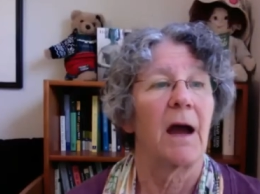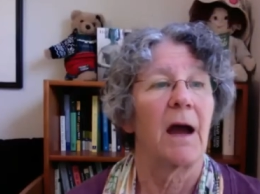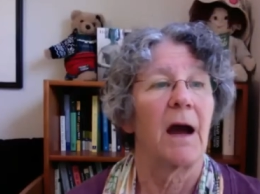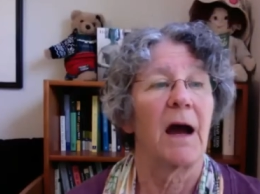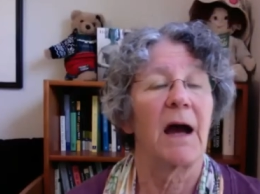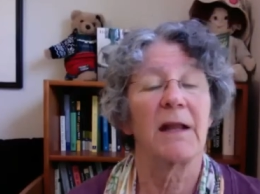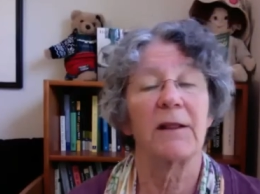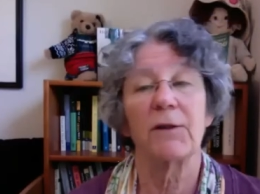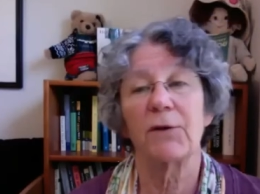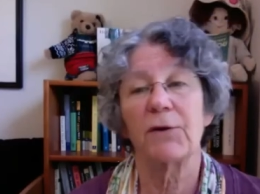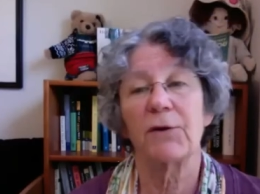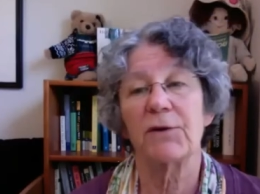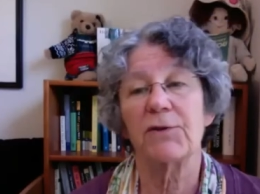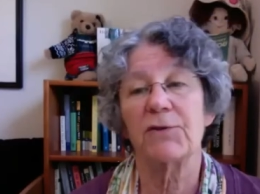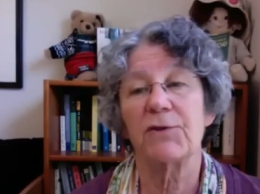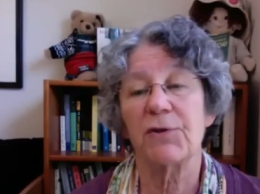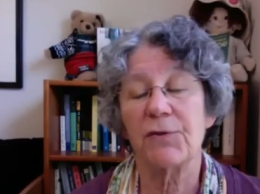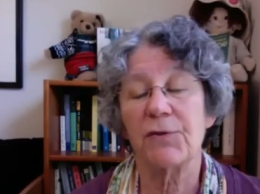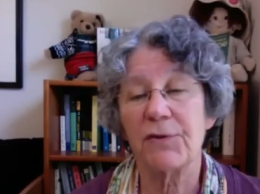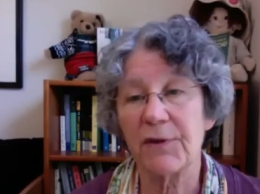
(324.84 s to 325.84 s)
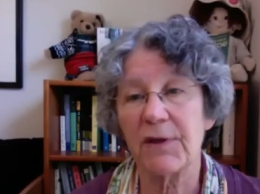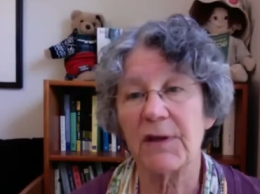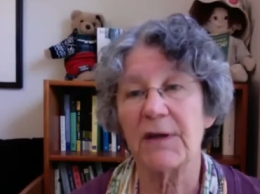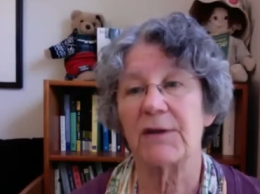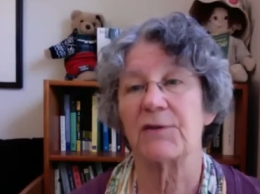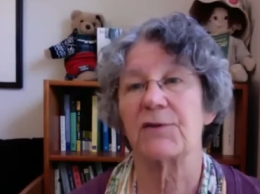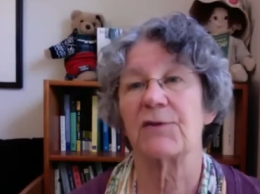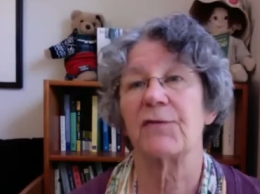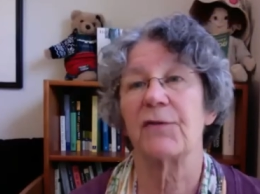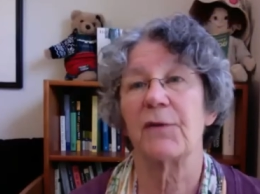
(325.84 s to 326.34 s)
I learned two
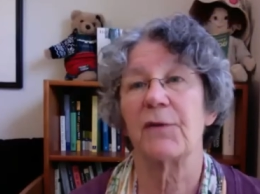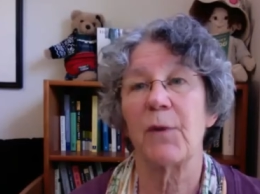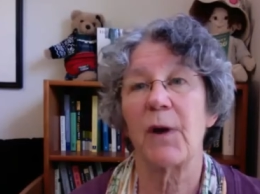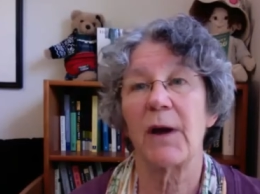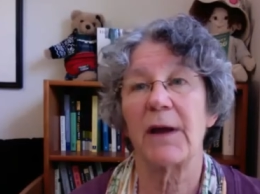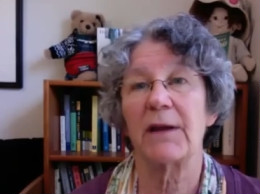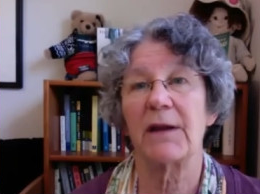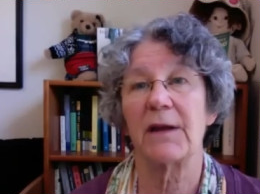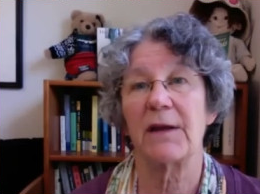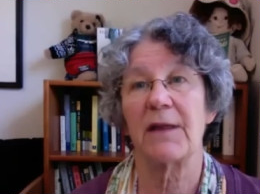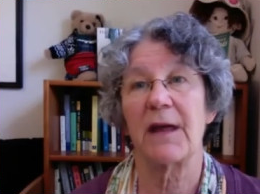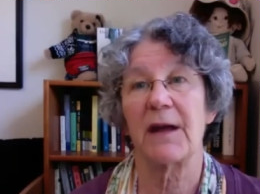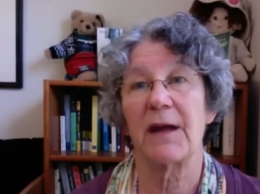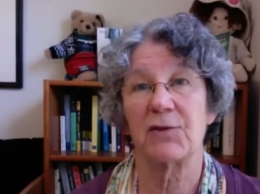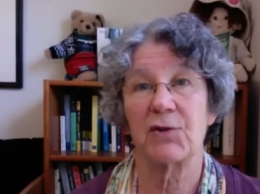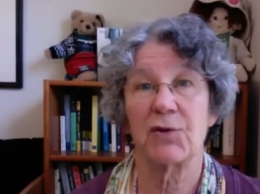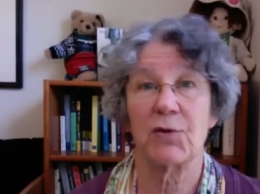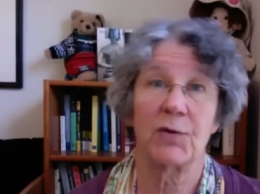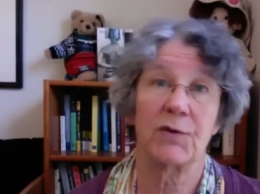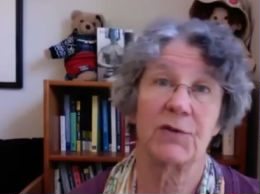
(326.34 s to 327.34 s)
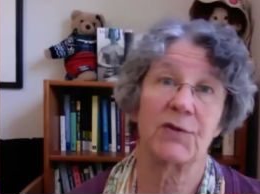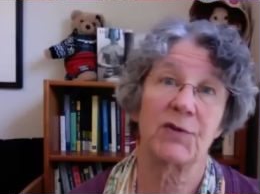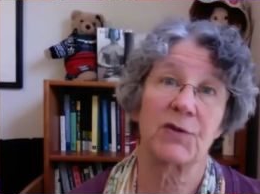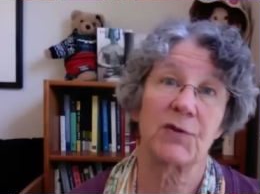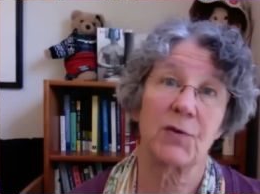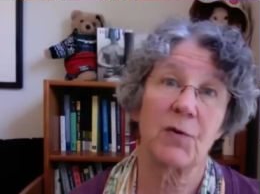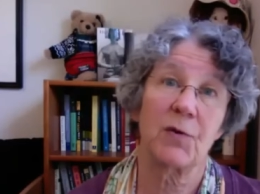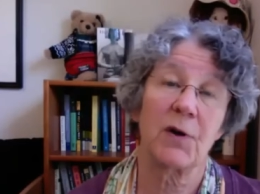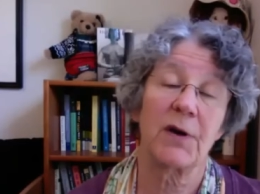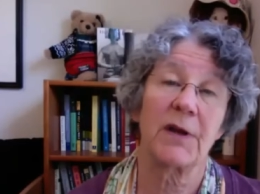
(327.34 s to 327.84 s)
things from writing that short
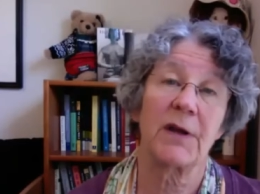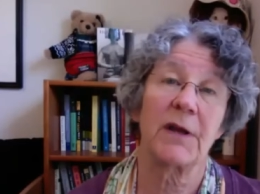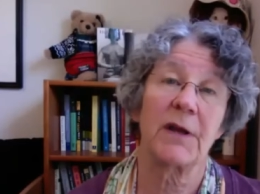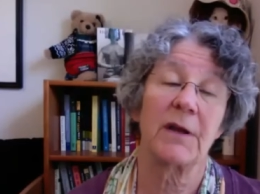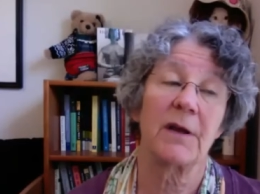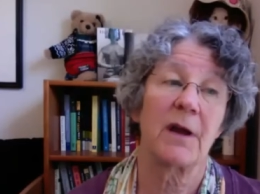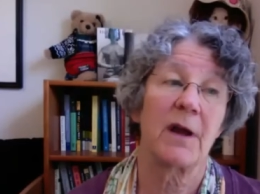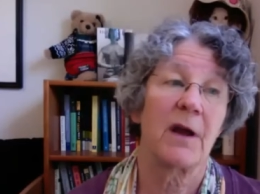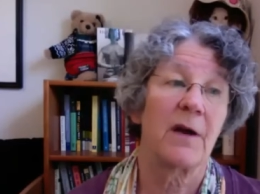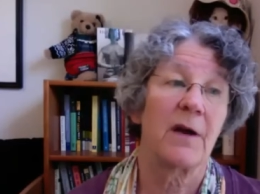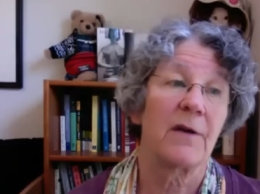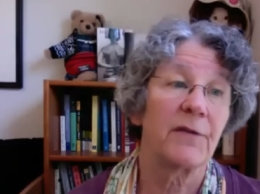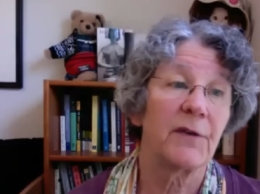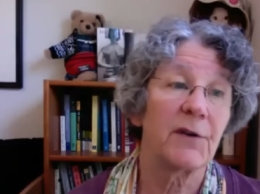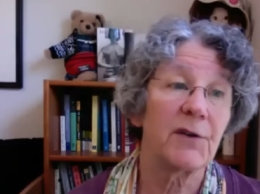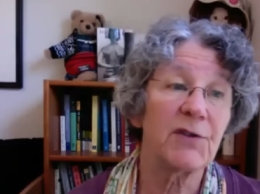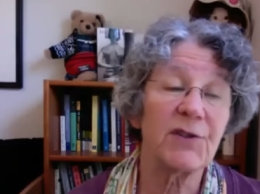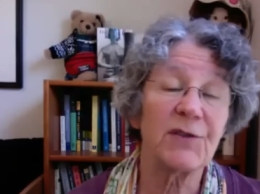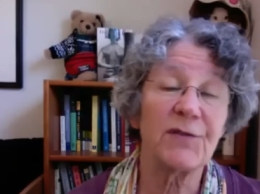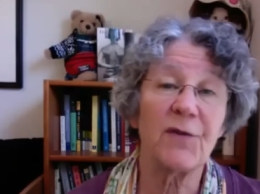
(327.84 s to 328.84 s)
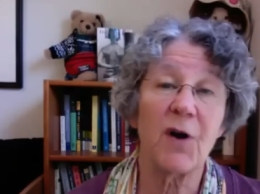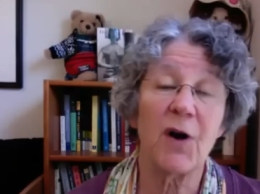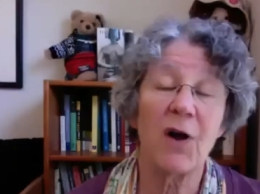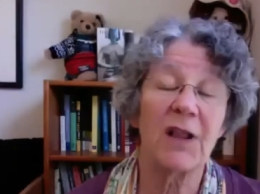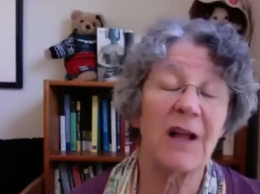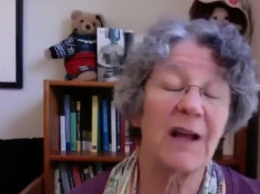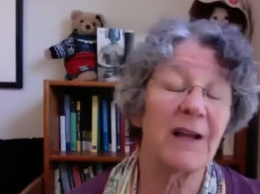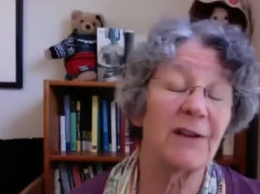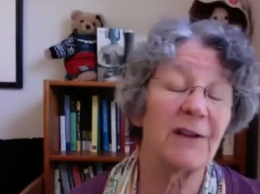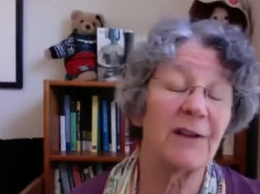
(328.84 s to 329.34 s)
story. First of
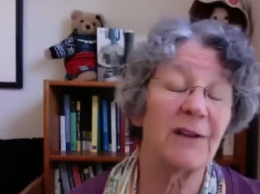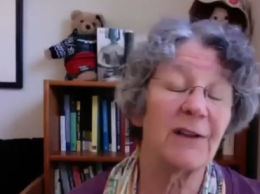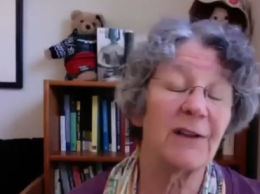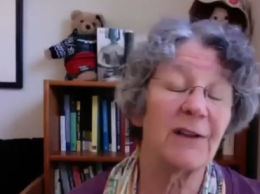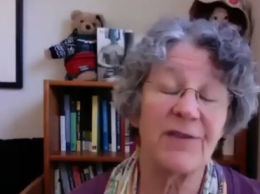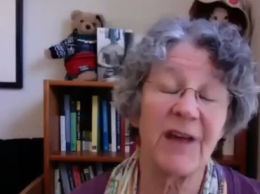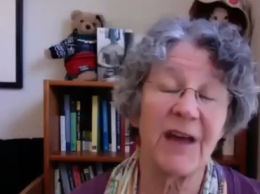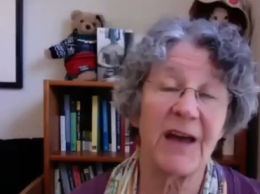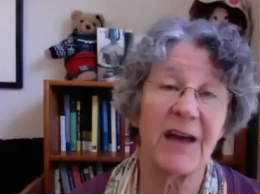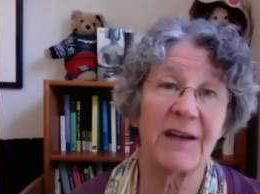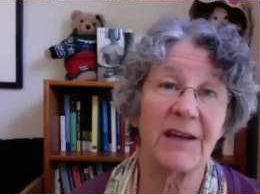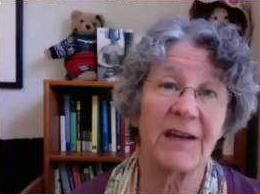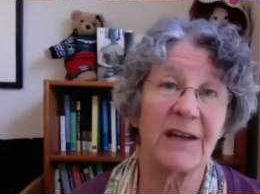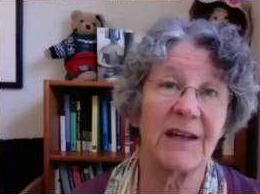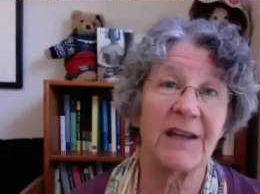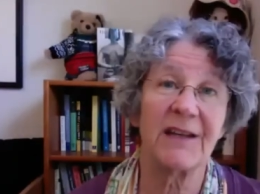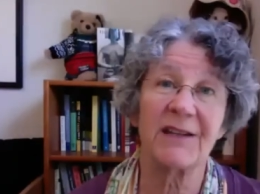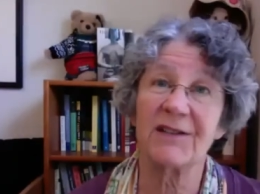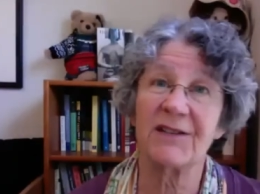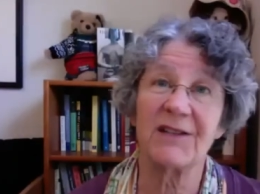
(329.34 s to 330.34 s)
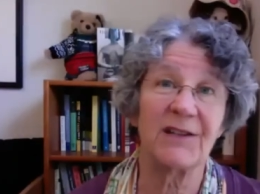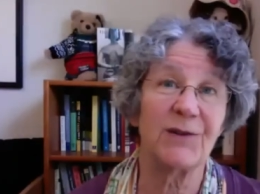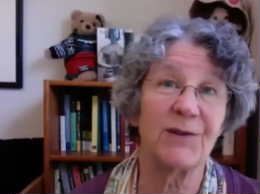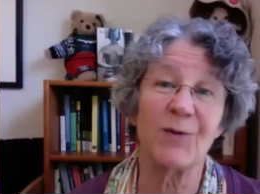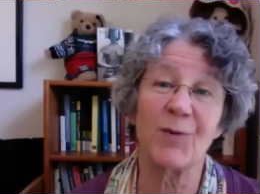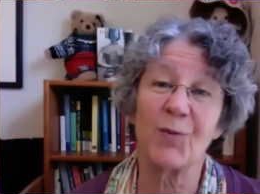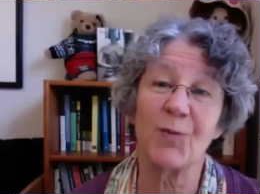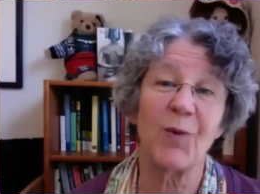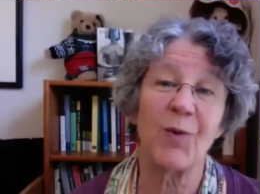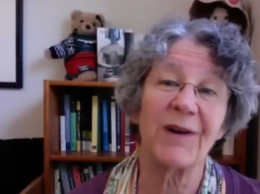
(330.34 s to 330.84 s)
all, I learned that it
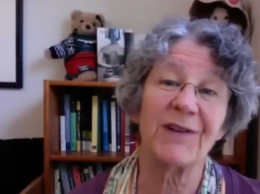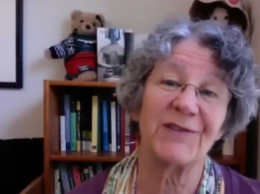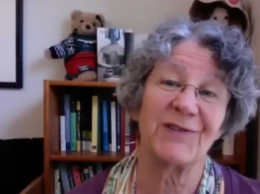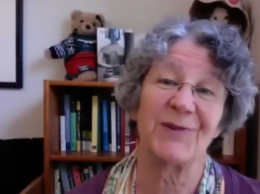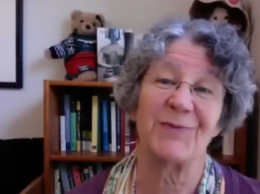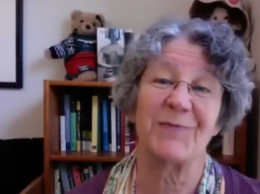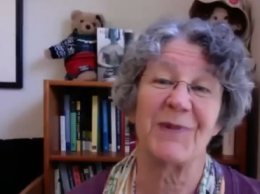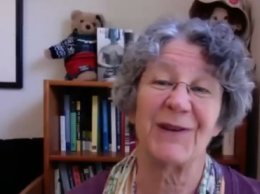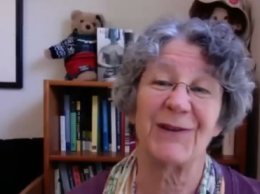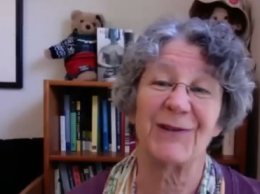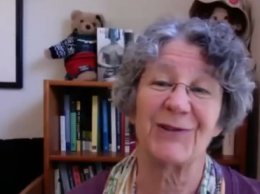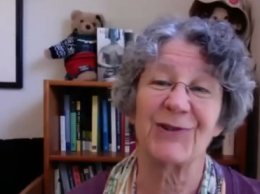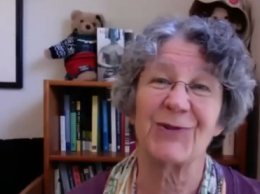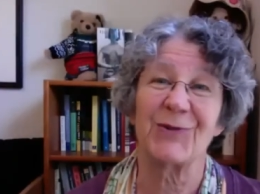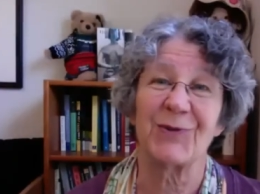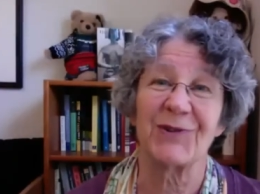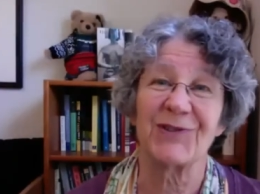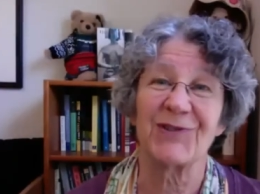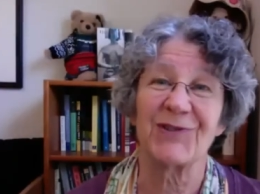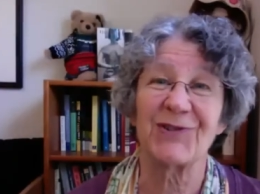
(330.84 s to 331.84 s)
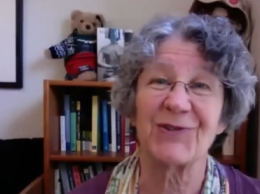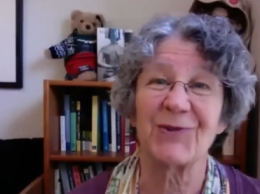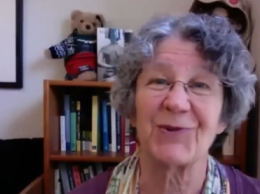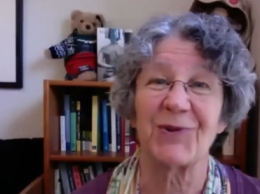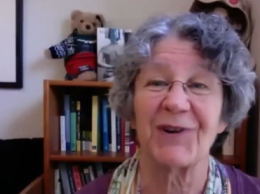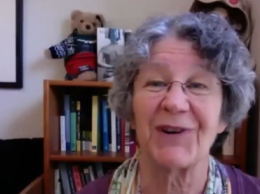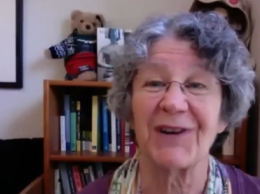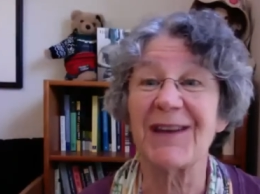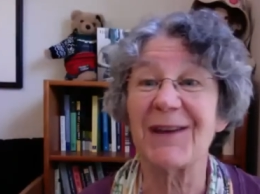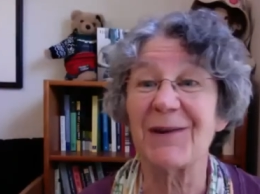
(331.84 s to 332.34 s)
didn't want to be a short
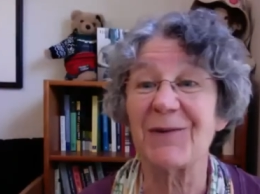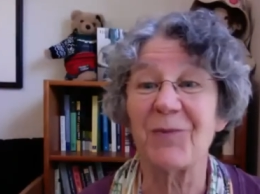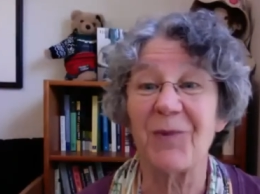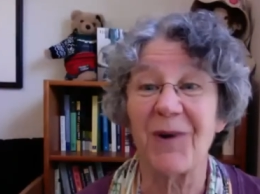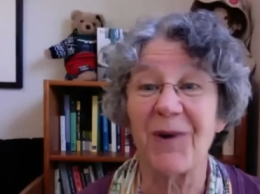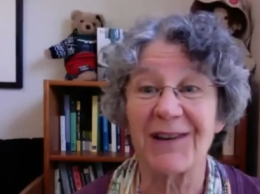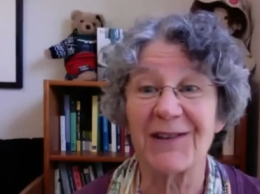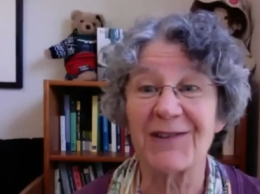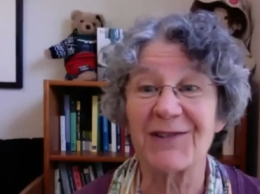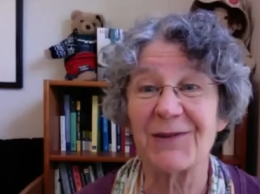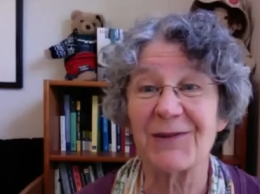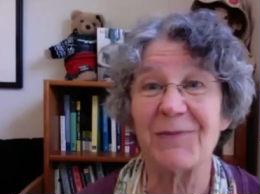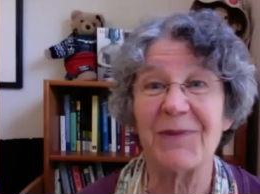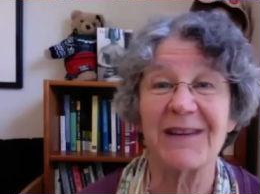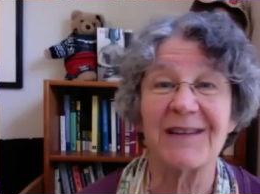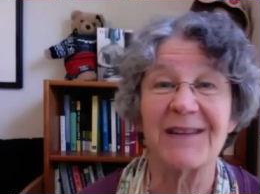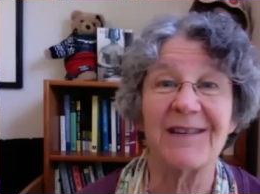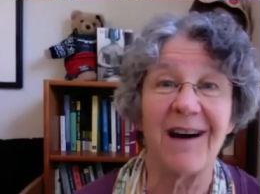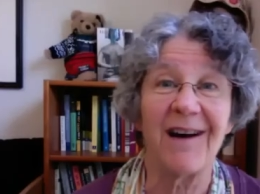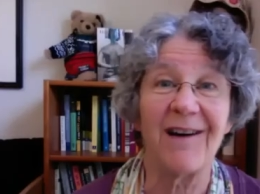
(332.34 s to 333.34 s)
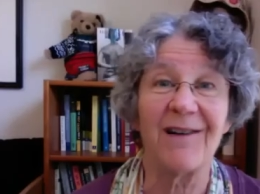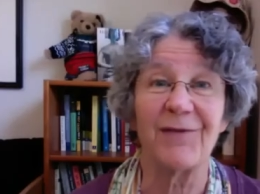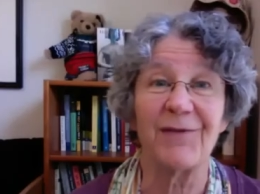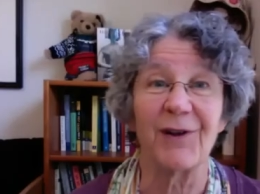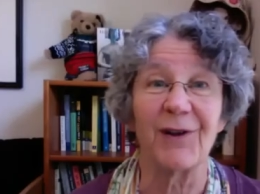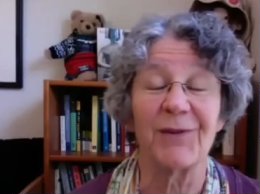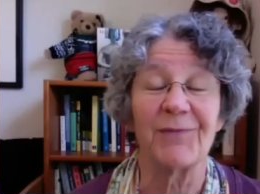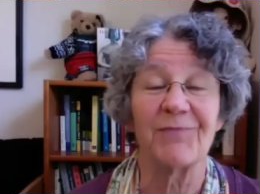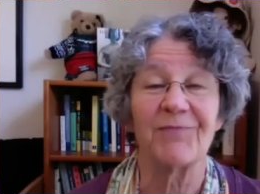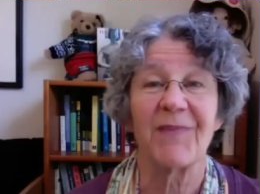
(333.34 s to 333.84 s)
story, it wanted to be a novel.